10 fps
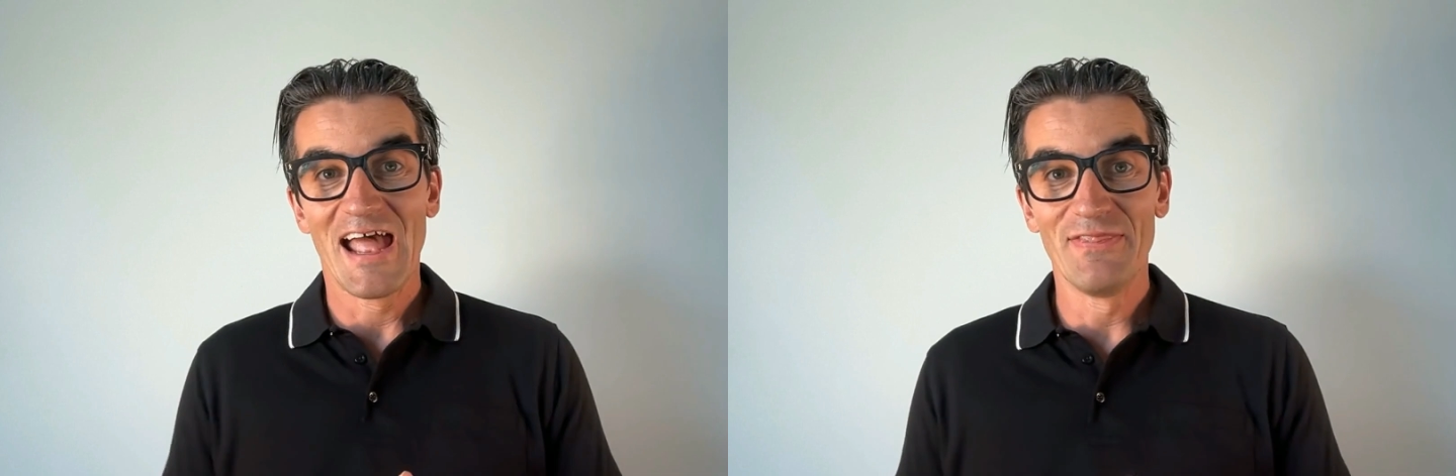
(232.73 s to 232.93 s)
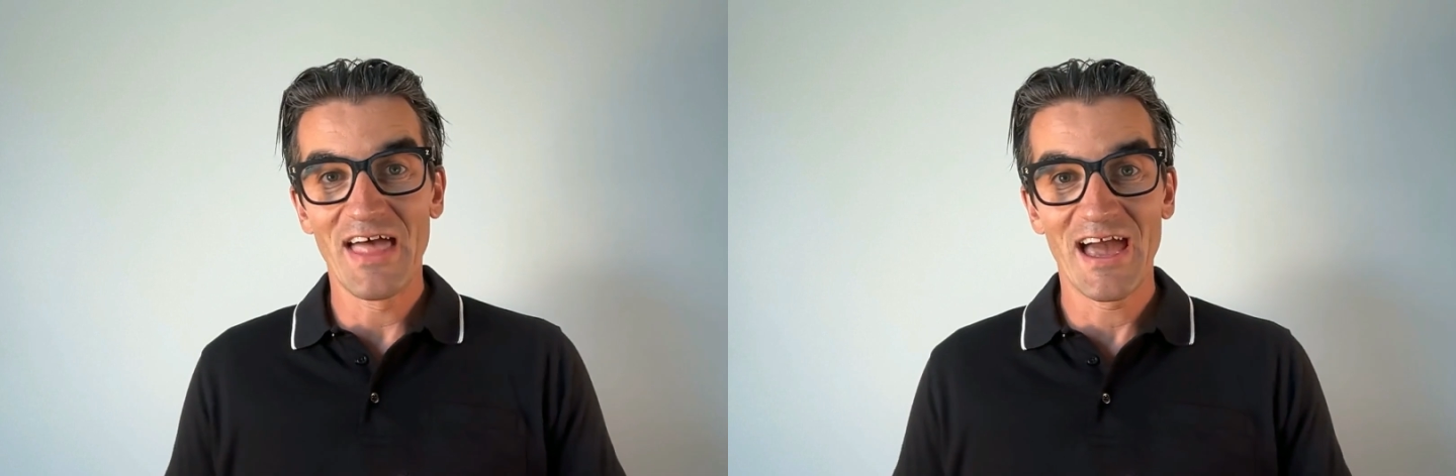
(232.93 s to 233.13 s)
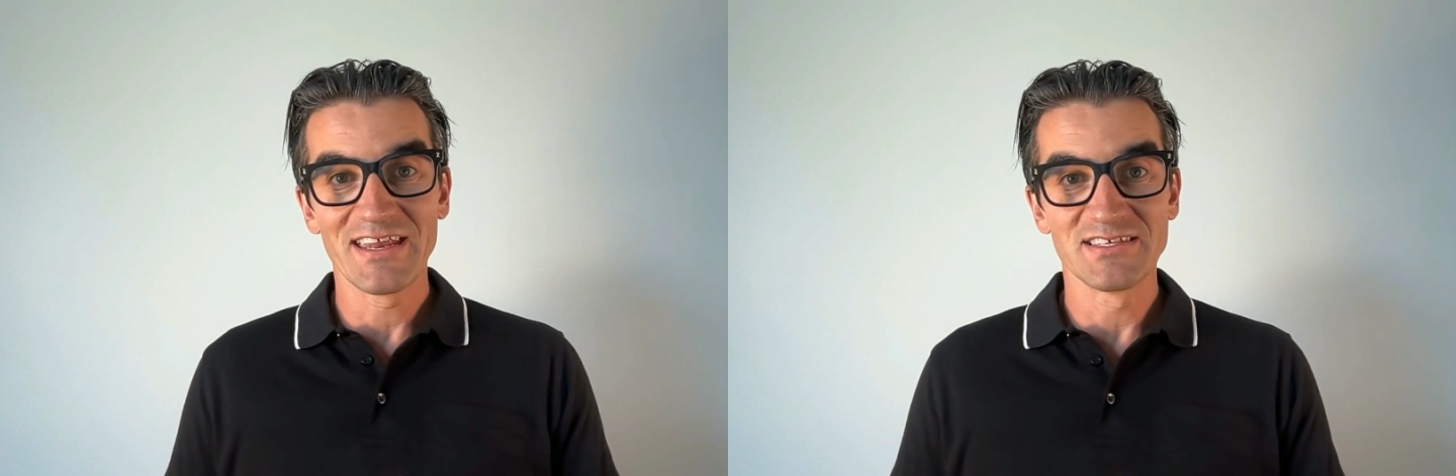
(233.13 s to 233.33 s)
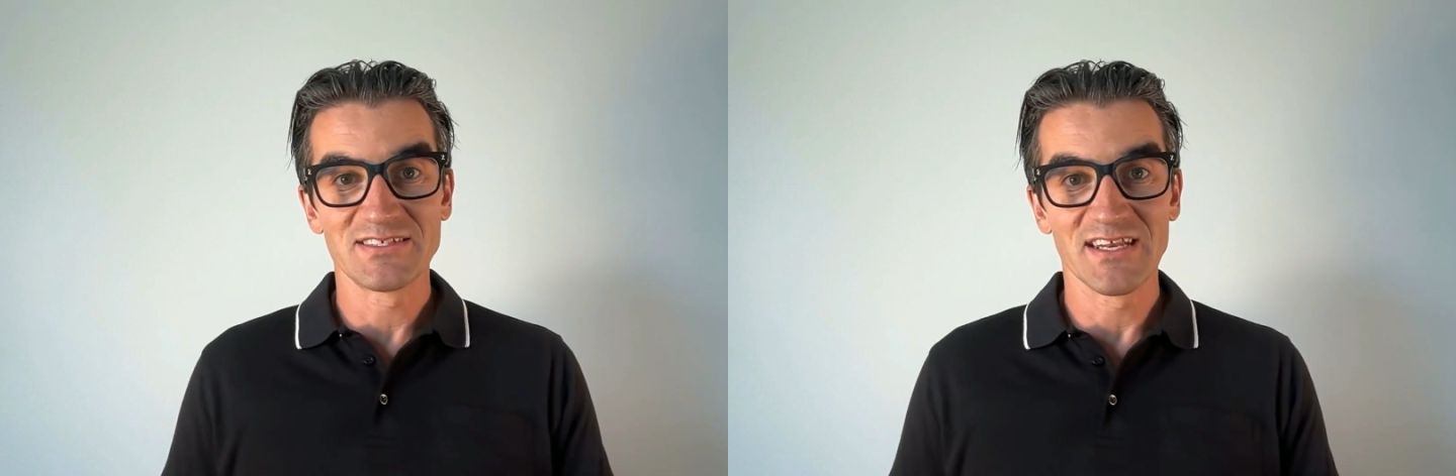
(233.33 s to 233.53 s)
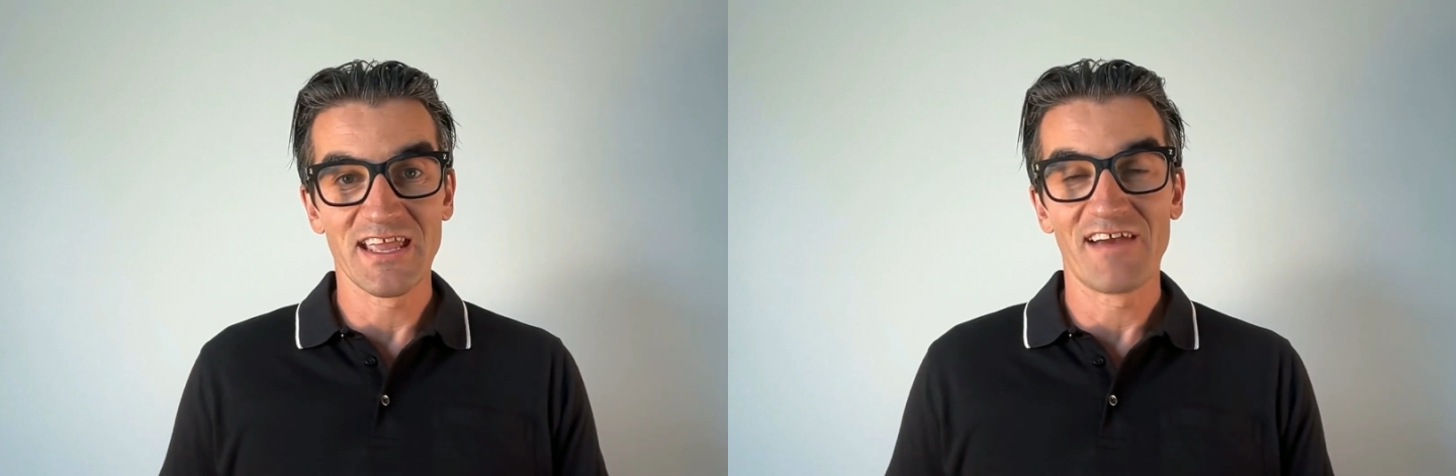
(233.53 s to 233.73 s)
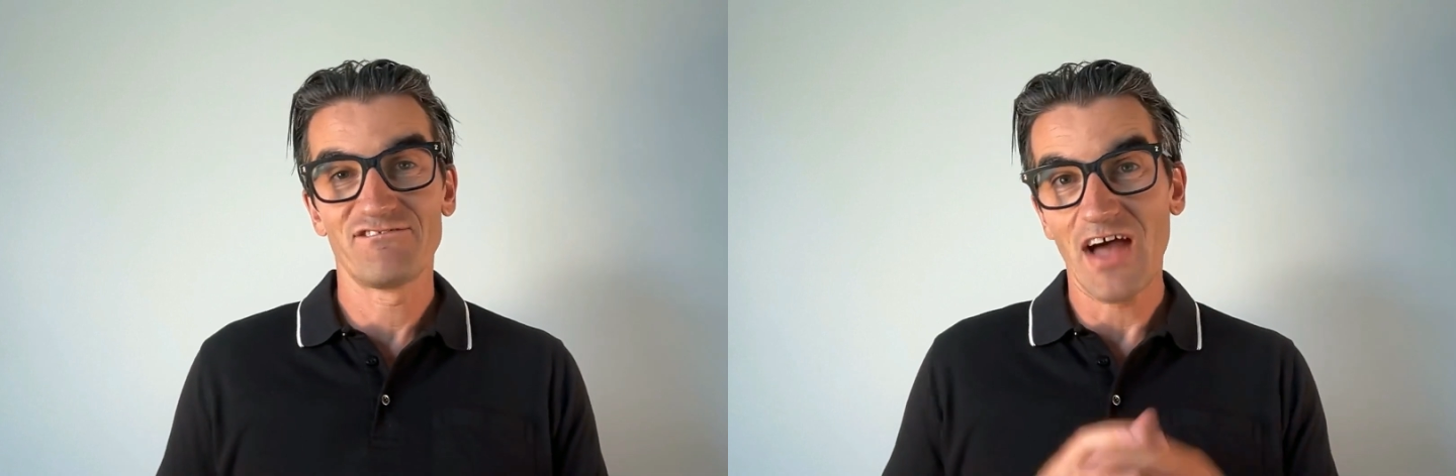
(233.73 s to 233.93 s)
and that is sitting at